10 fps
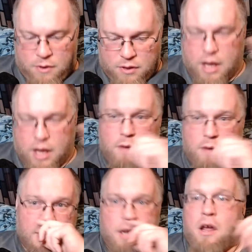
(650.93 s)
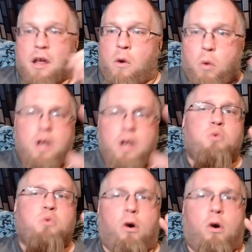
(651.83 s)
like I was saying, what is
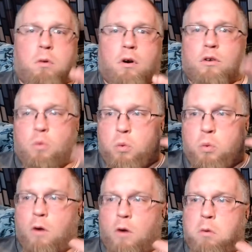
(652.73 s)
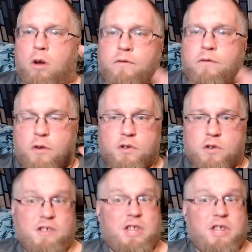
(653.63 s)
Warworld? Warworld, for those of
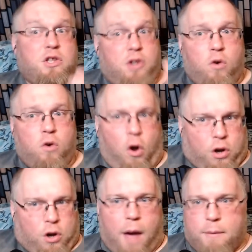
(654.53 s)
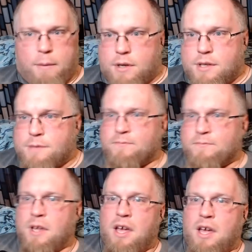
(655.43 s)
you that don't know your comic books,
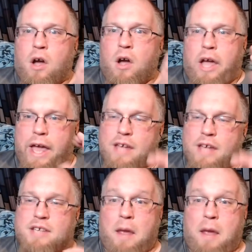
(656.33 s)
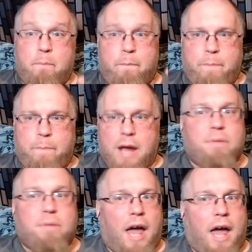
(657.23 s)
is a big
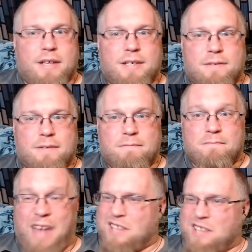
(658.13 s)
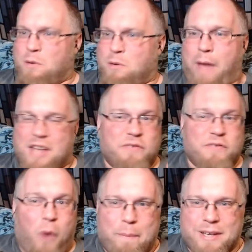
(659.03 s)
planet that's a massive
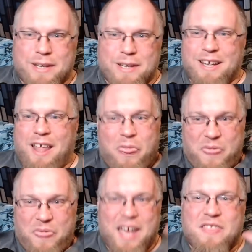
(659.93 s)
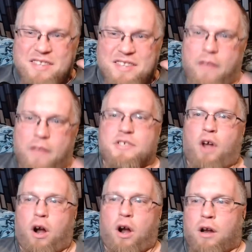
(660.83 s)
weapon. Think the Death
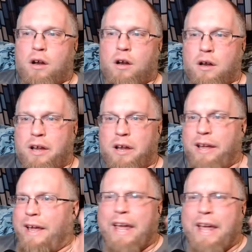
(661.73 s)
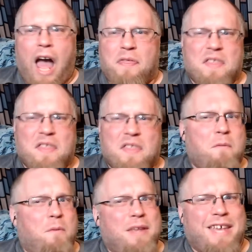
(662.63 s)
Star. I think that
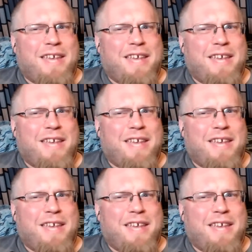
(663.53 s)
would be the